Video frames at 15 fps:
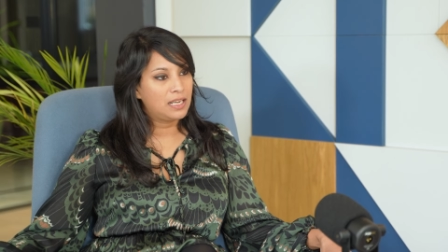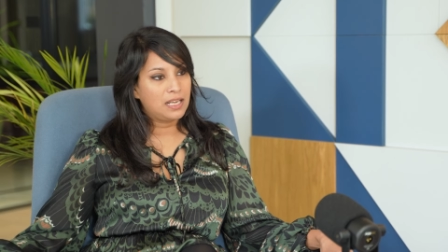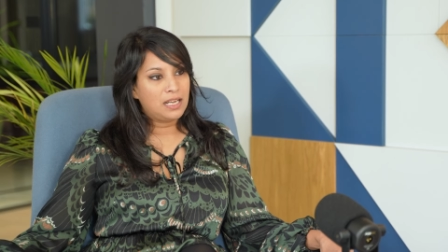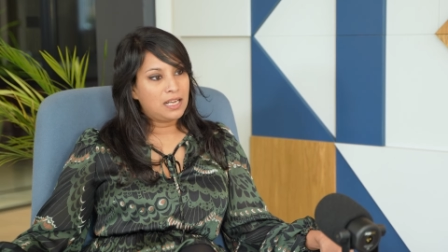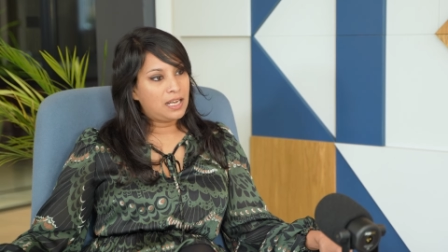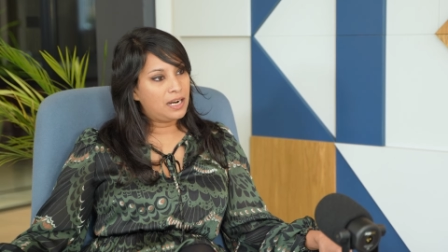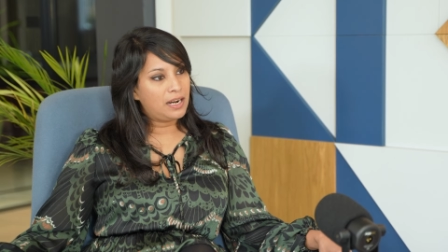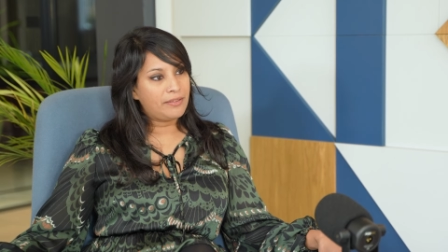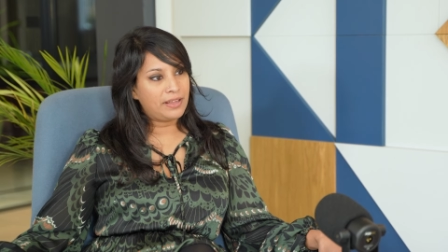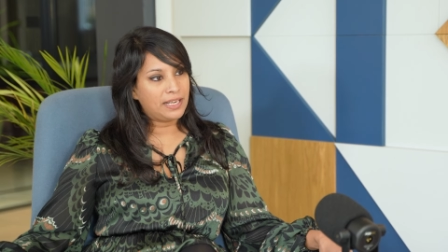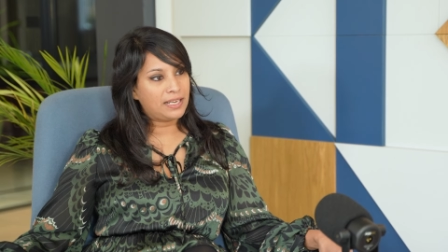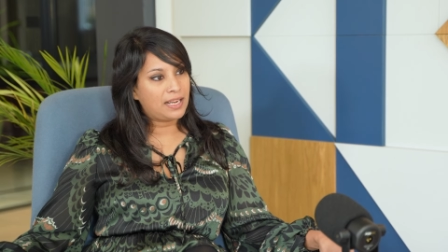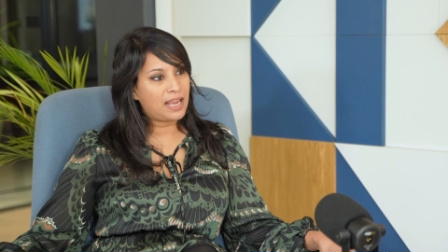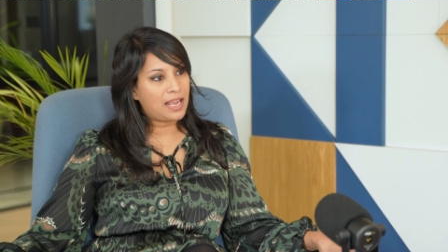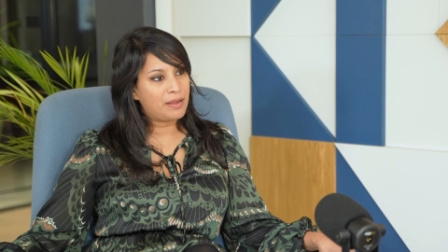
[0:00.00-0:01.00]
Mm. And I
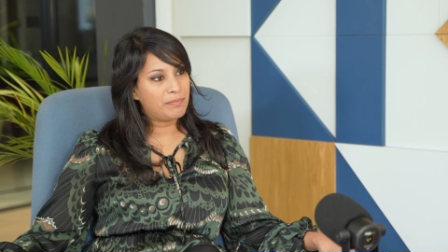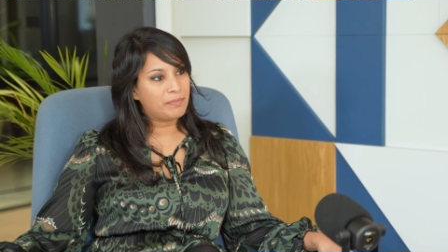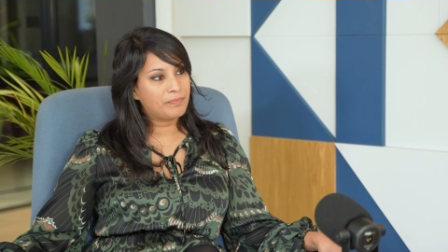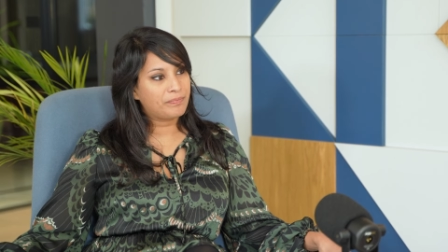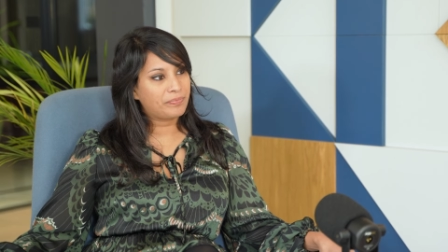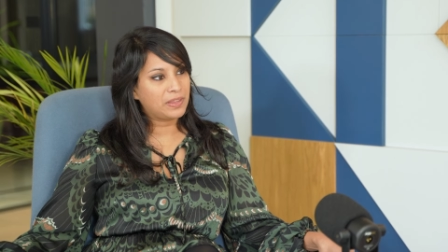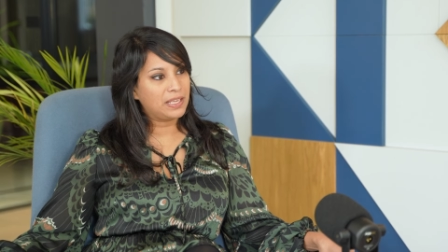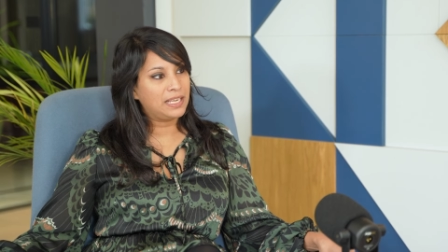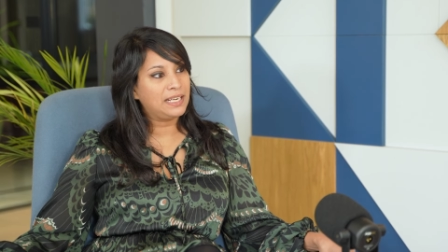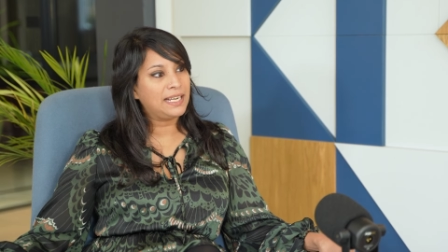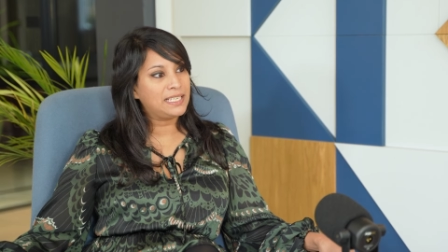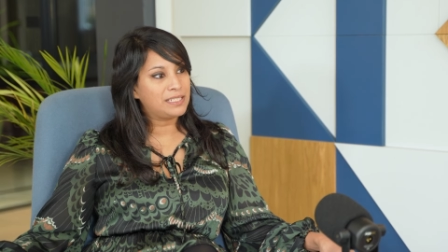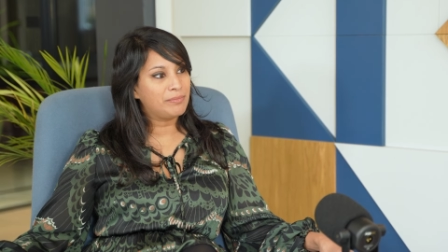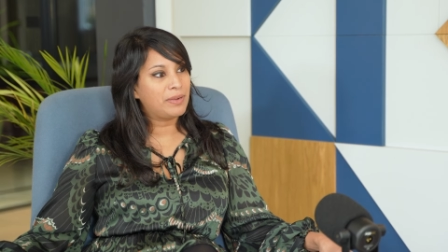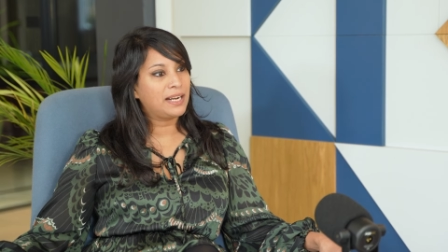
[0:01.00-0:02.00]
think um, you
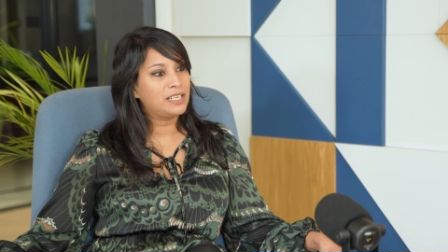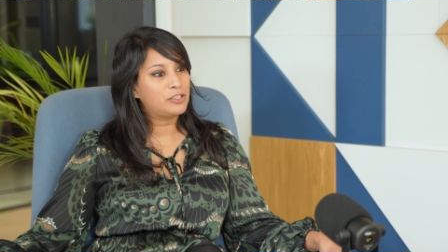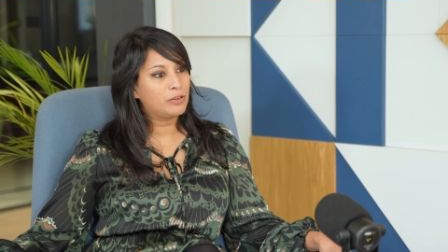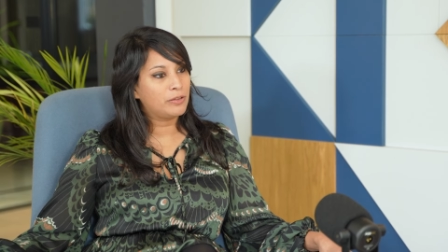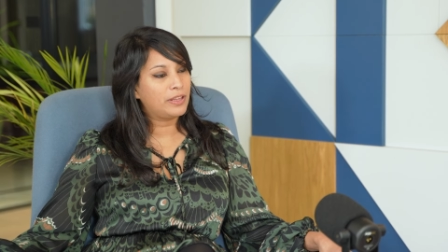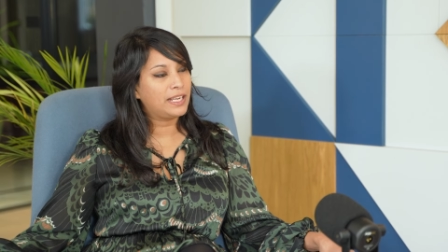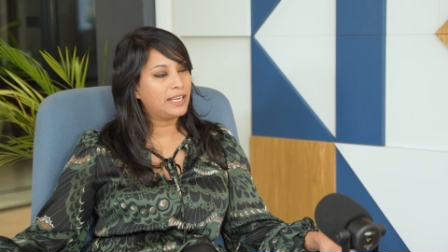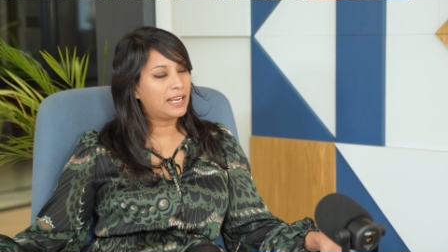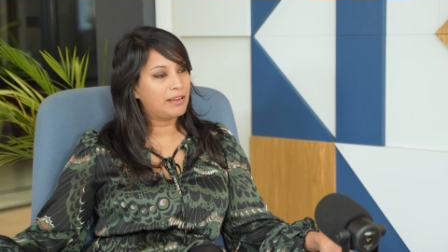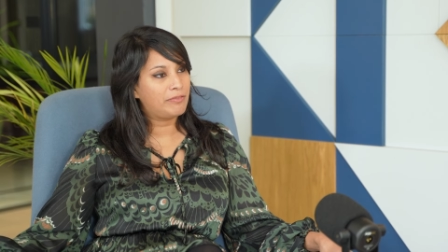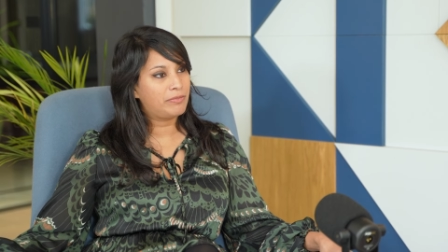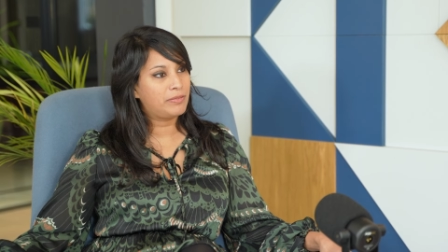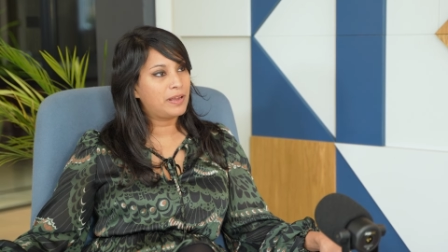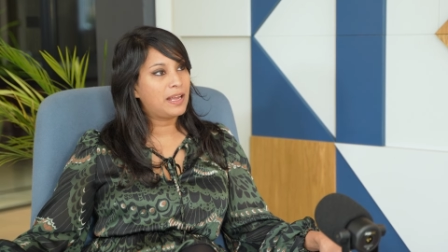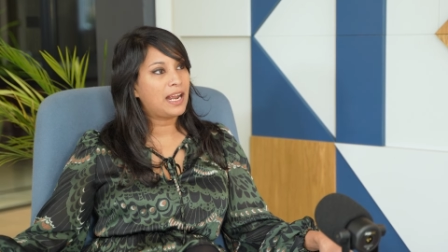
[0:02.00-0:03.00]
need to make sure that you
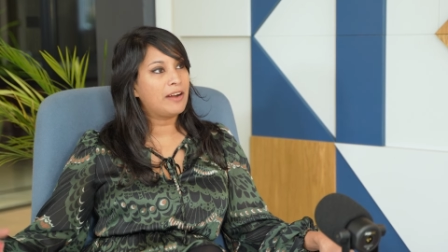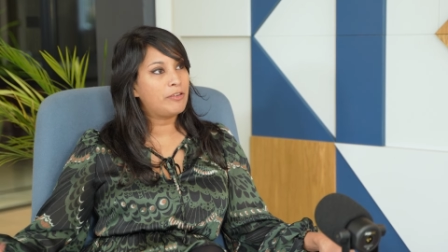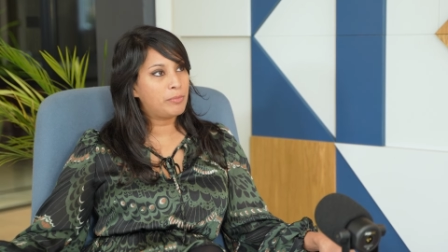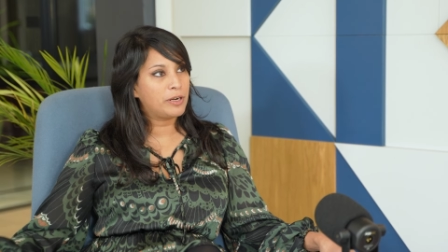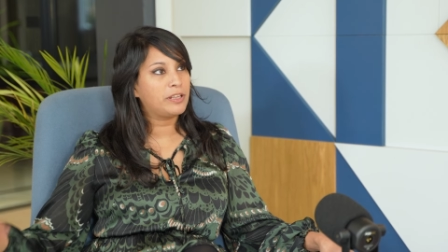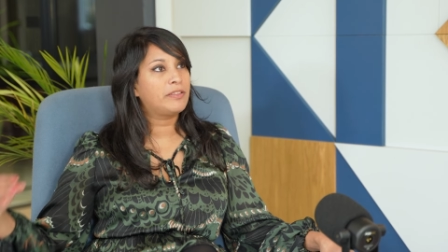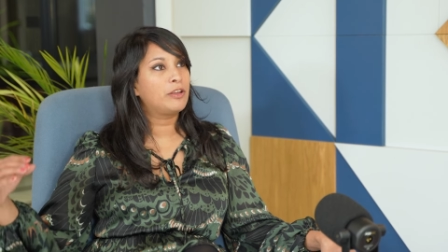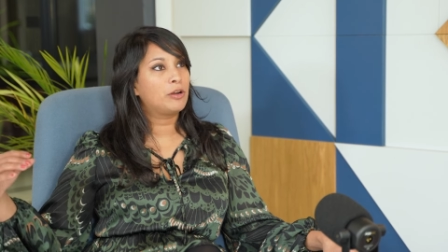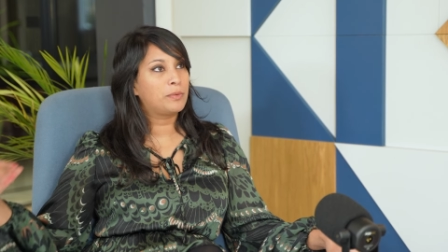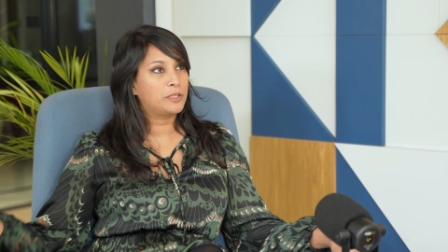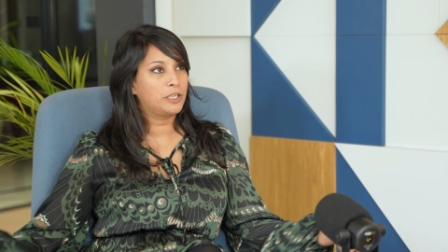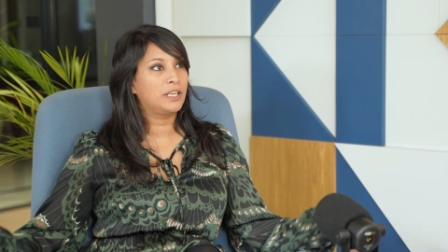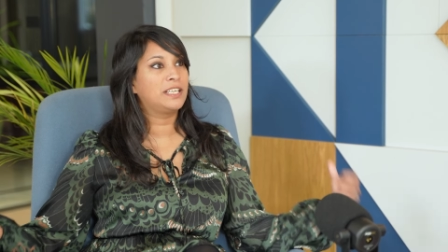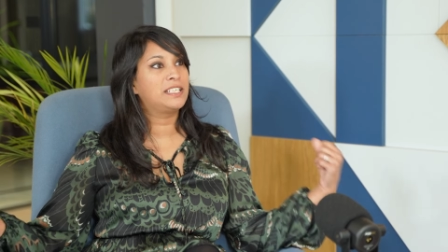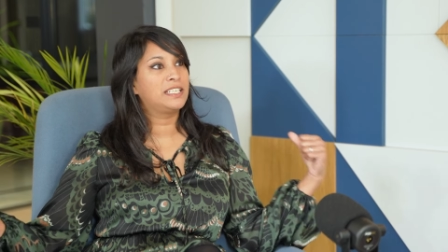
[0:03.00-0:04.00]
give everybody the
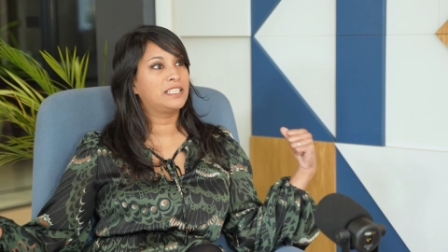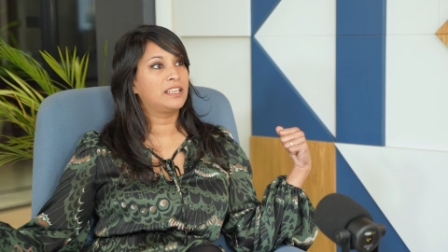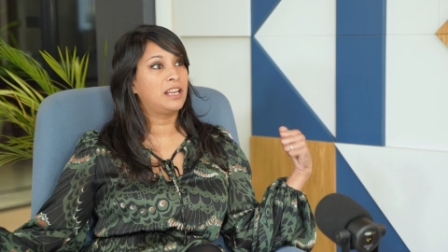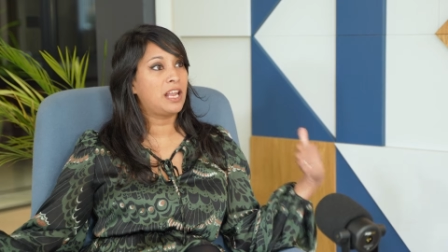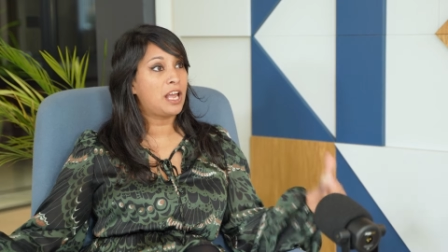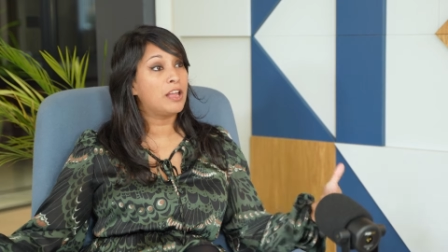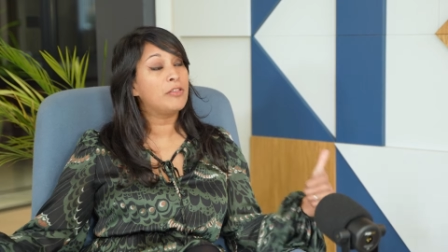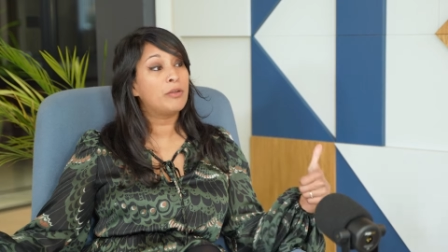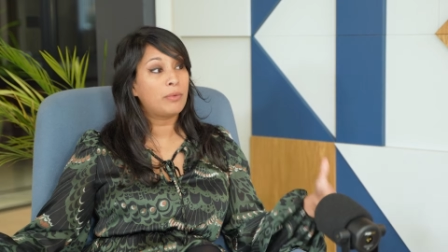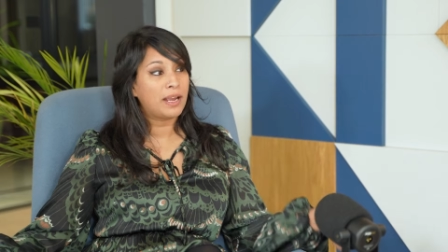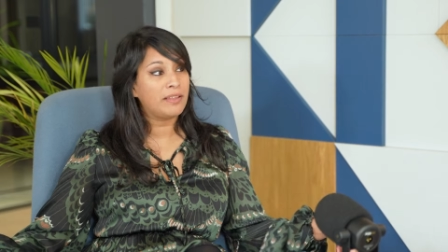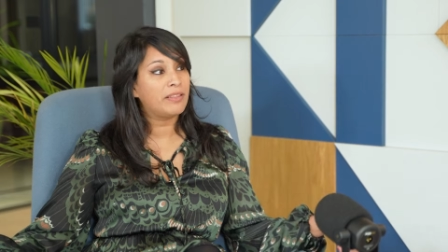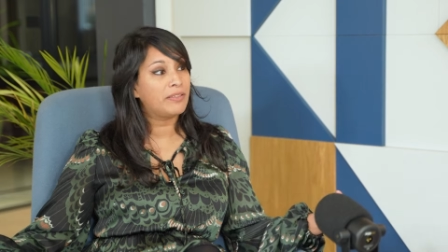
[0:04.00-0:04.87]
opportunity to learn the way